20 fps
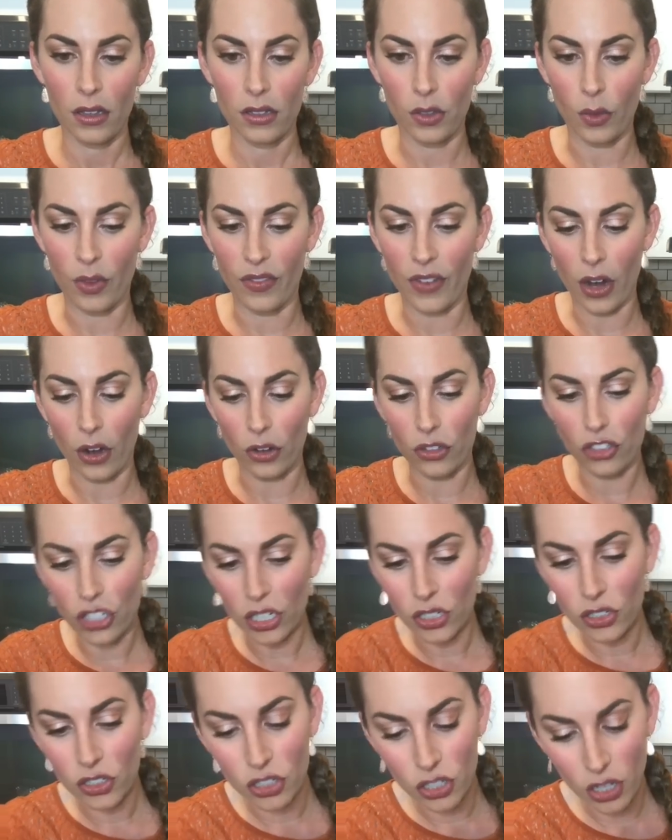So we've got our
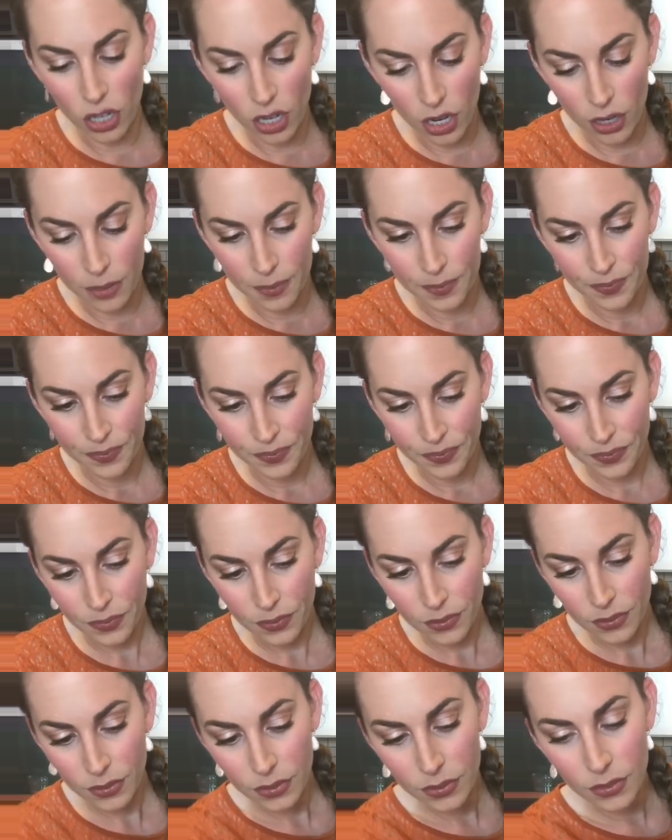ginger
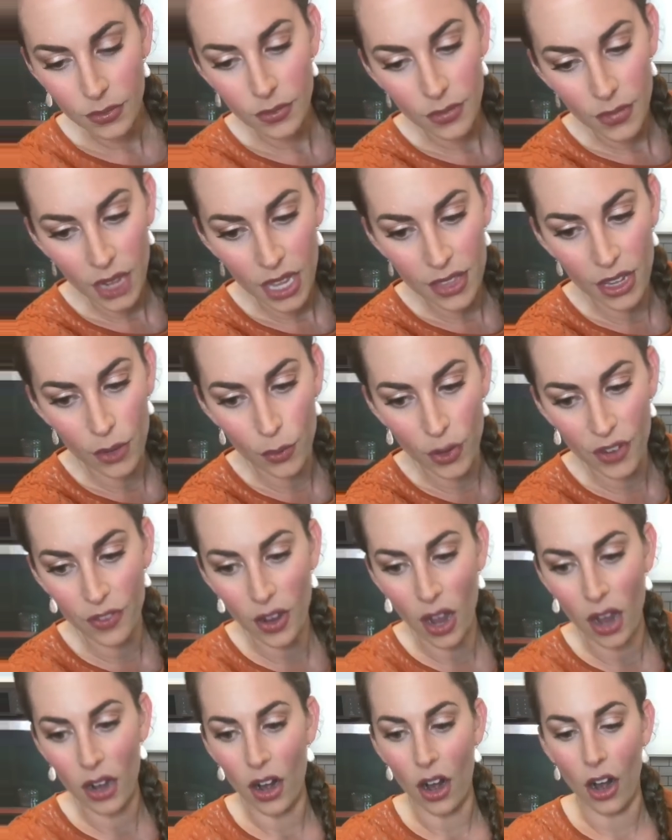and then
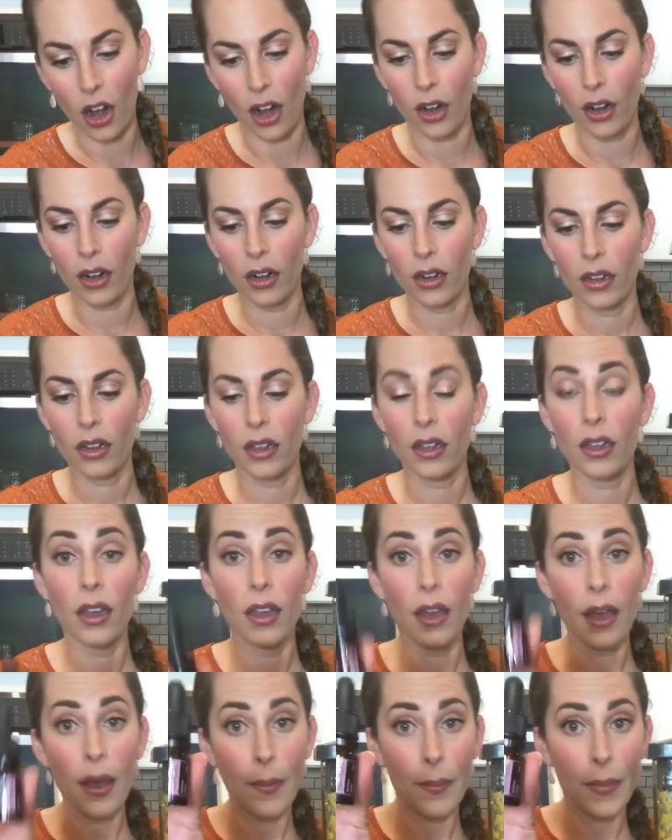we've got our
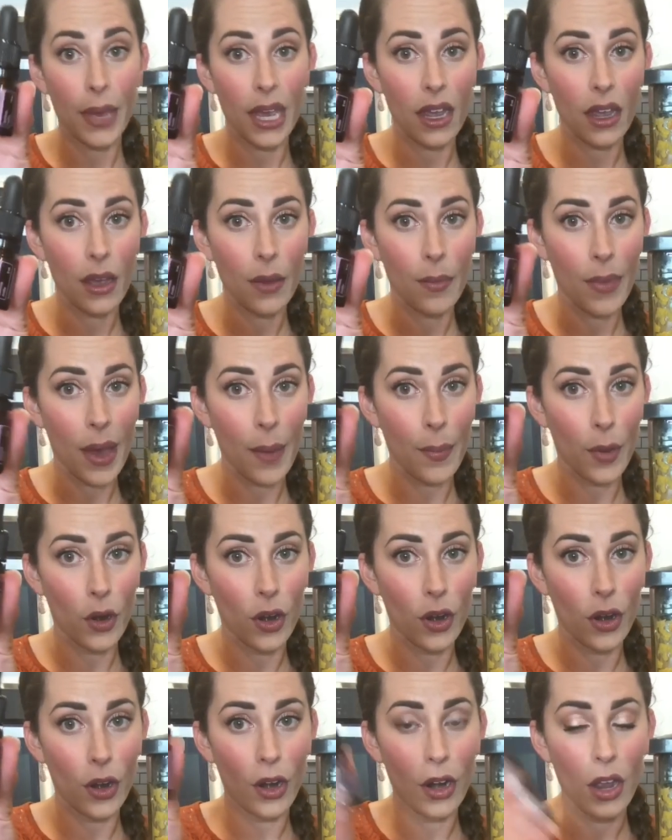pink
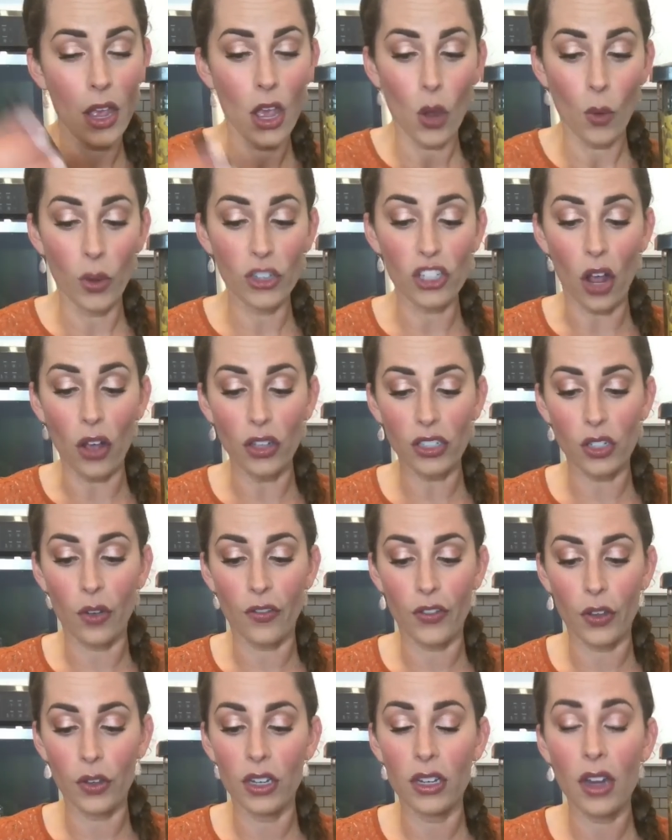pepper, which also,
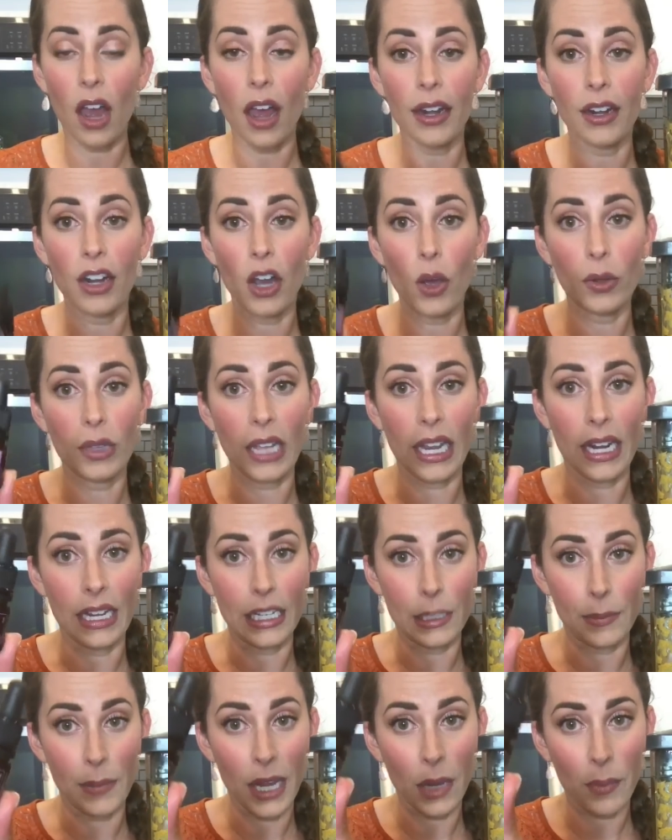if you do not know,
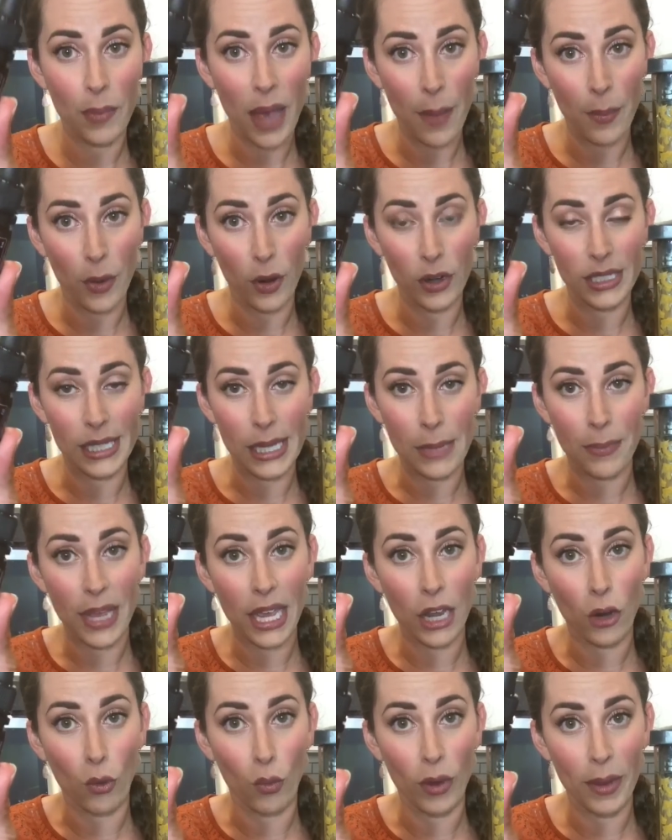ladies, pink pepper is the
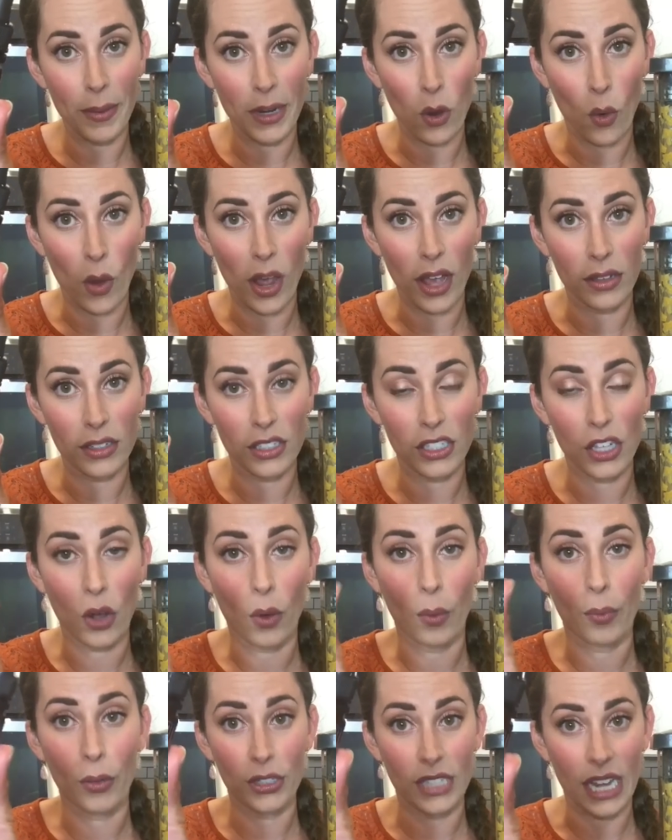pink ribbon oil.
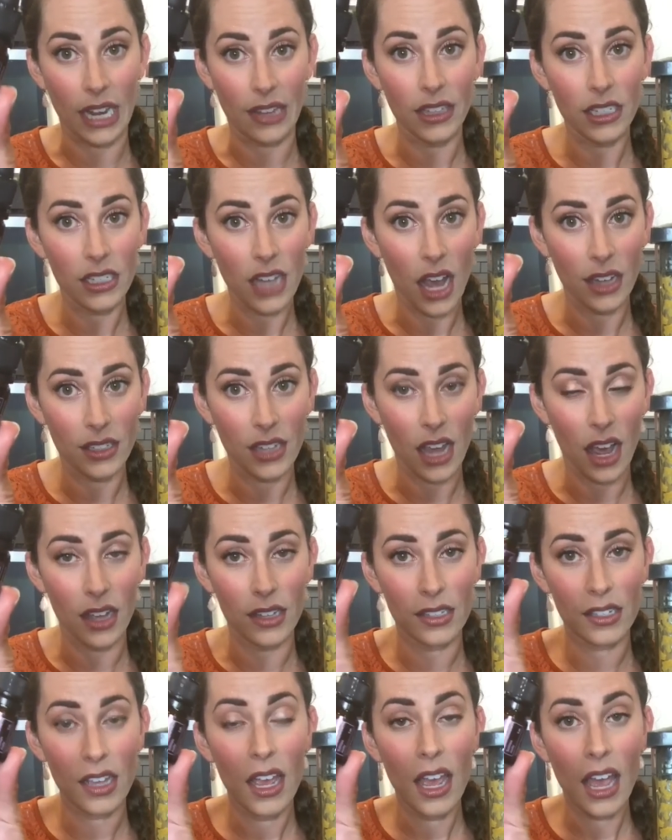So protect the
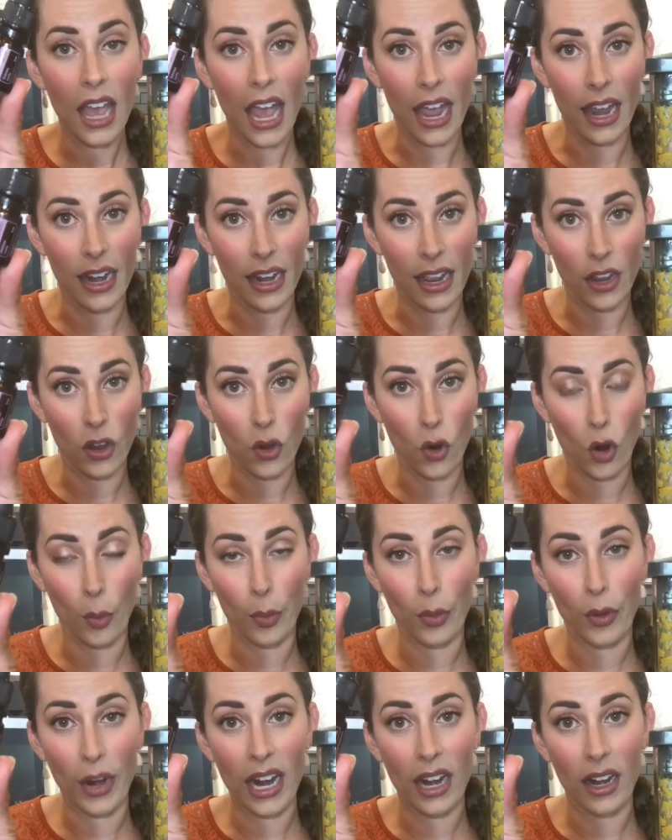tatas and
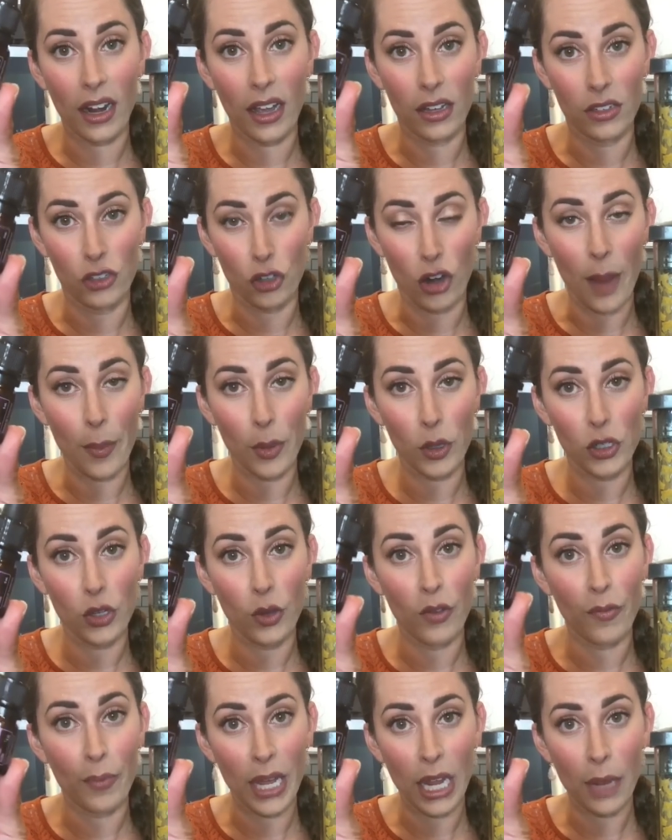incorporate a drop or
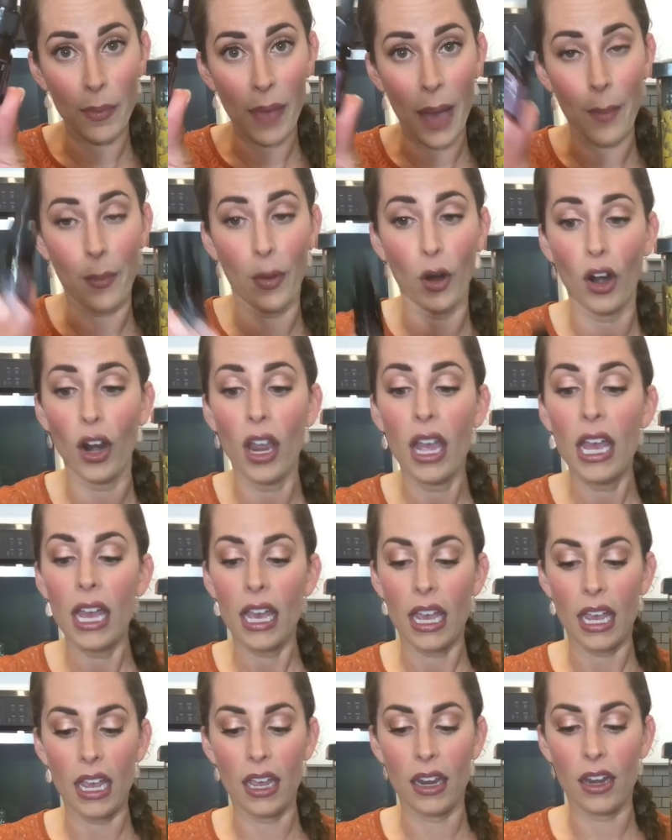two of pink pepper
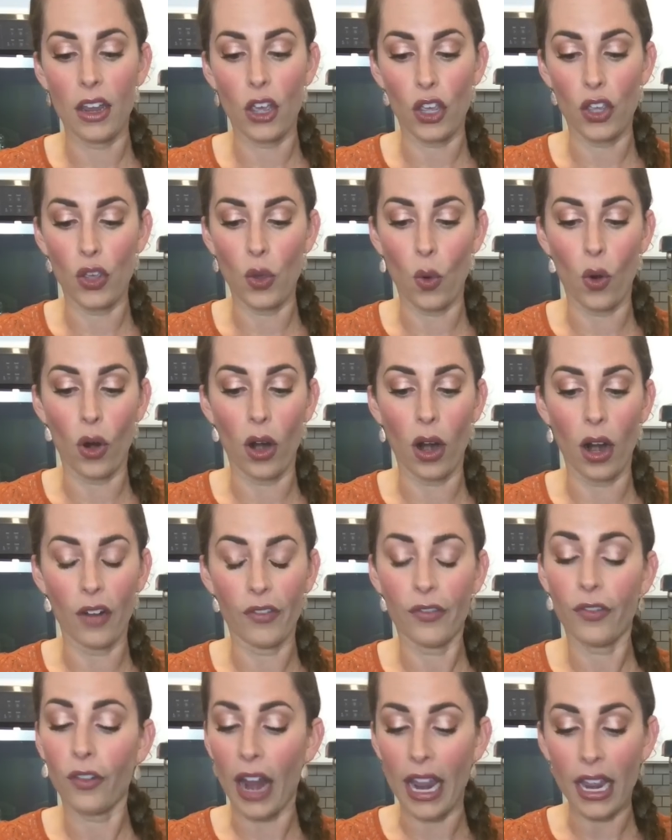in
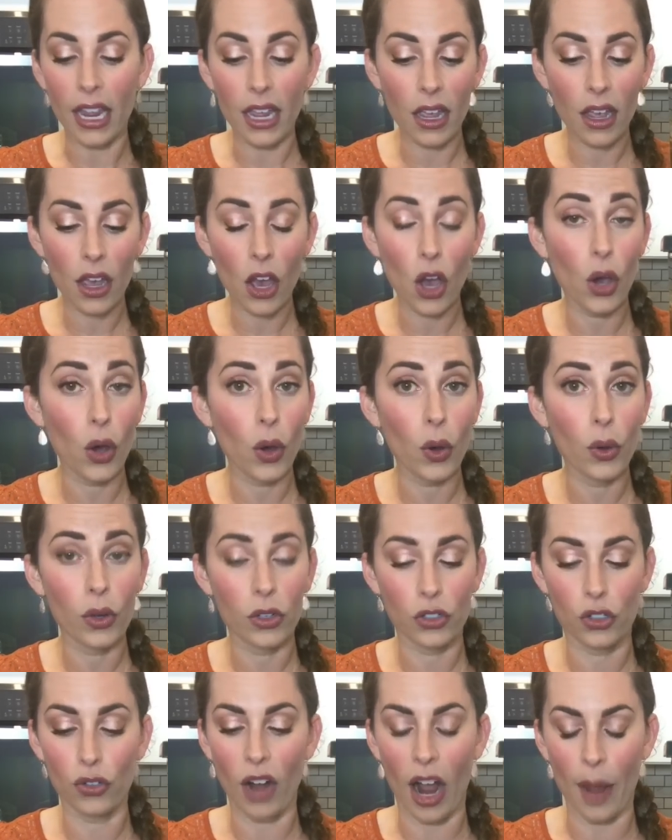your Frank &
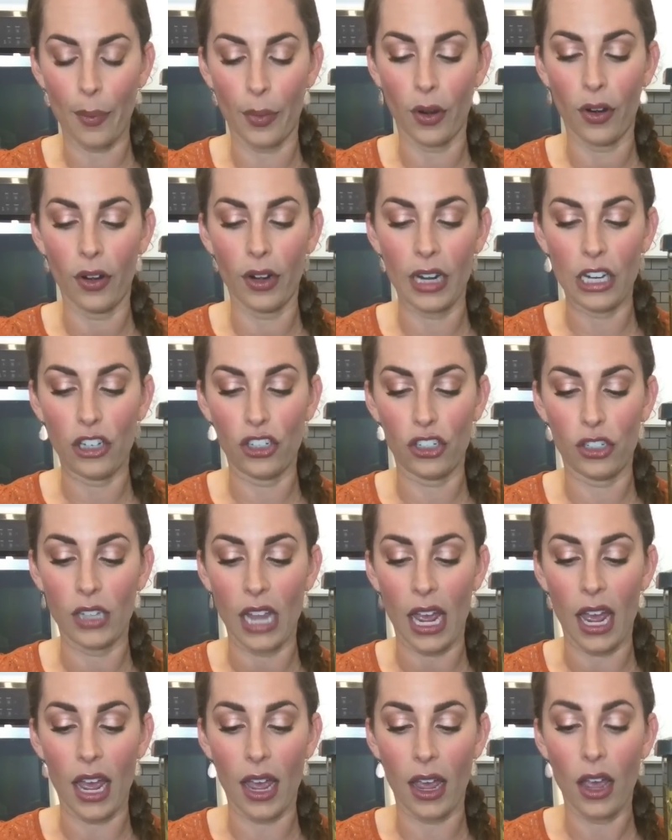Co. dropper each
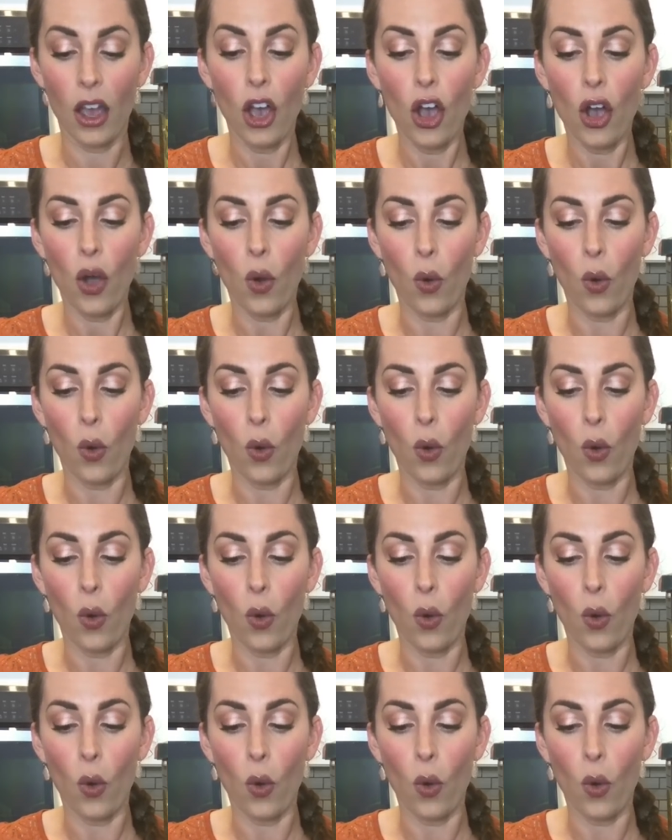day.